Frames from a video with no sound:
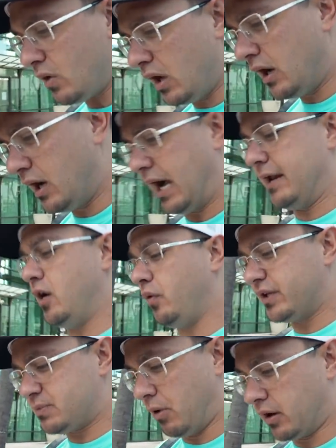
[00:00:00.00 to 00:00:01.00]
I know
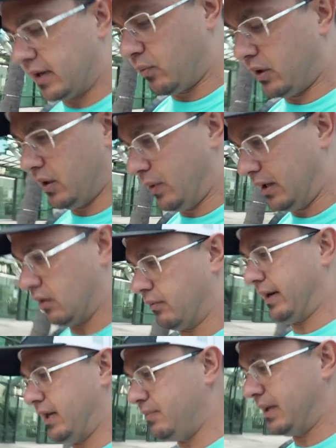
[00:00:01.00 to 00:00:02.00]
this market really well
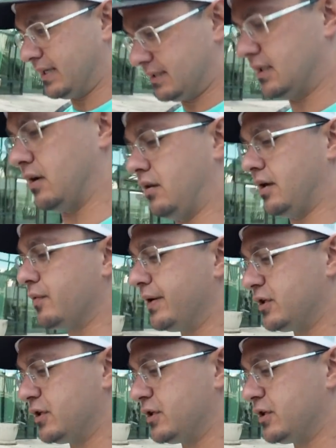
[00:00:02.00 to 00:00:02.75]
already because I did a lot of